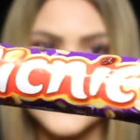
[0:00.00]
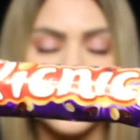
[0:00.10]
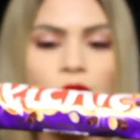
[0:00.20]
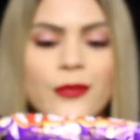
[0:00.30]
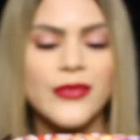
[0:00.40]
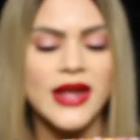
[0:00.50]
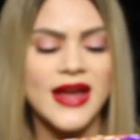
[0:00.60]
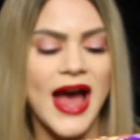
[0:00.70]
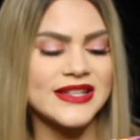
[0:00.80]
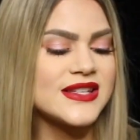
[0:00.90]
So
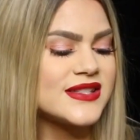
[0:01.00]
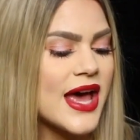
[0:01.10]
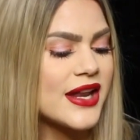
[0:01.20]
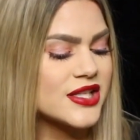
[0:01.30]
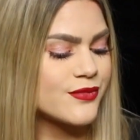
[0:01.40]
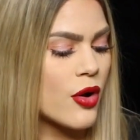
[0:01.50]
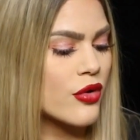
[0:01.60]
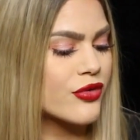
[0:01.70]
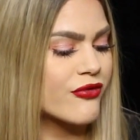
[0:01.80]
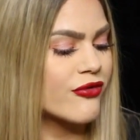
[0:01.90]
as it said, it's
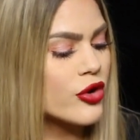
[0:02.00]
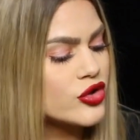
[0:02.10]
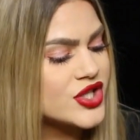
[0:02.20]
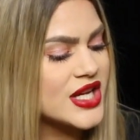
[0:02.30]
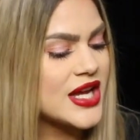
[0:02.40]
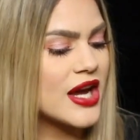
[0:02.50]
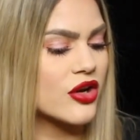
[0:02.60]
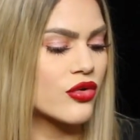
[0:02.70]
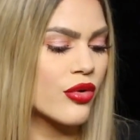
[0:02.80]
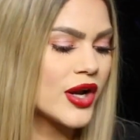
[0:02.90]
both fruity
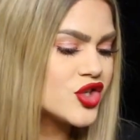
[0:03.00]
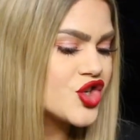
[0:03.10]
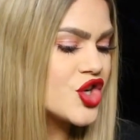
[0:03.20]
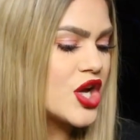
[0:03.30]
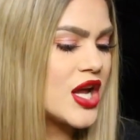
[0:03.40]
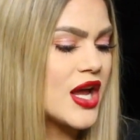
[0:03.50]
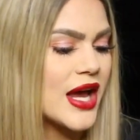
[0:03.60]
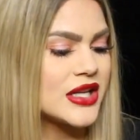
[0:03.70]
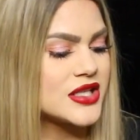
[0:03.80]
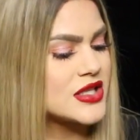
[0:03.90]
and crunchy
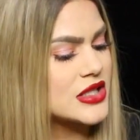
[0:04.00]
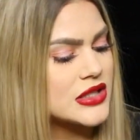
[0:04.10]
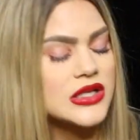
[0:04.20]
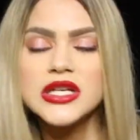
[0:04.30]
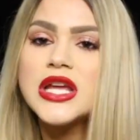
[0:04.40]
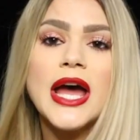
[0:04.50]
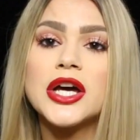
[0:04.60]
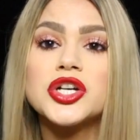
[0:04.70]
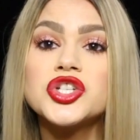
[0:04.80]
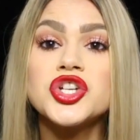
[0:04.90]
and
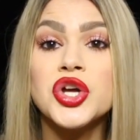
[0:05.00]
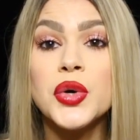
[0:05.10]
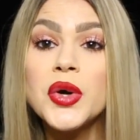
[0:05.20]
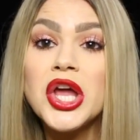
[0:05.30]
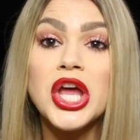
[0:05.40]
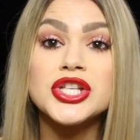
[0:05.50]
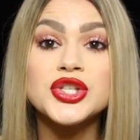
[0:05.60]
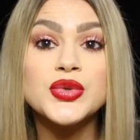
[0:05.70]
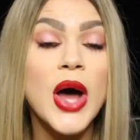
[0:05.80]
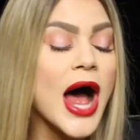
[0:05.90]
yeah, chewy
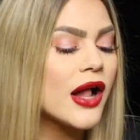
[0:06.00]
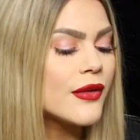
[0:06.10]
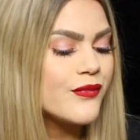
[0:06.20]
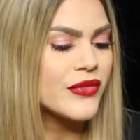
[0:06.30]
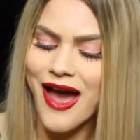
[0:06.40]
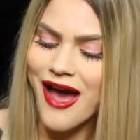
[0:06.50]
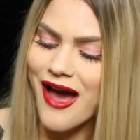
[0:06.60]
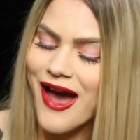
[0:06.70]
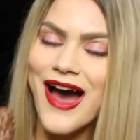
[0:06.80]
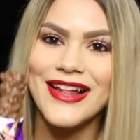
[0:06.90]
as well.
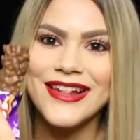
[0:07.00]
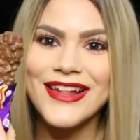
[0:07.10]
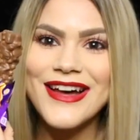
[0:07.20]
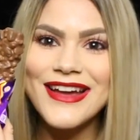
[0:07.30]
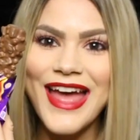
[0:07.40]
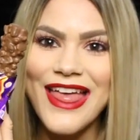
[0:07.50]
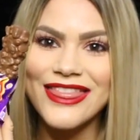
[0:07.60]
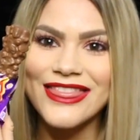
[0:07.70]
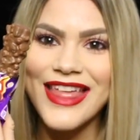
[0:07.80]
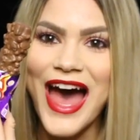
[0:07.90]
Look
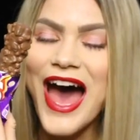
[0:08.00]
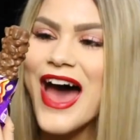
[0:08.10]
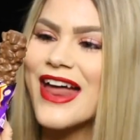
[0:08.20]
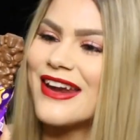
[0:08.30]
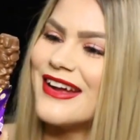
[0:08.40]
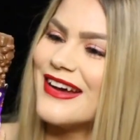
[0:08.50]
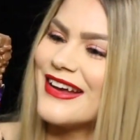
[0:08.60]
at that.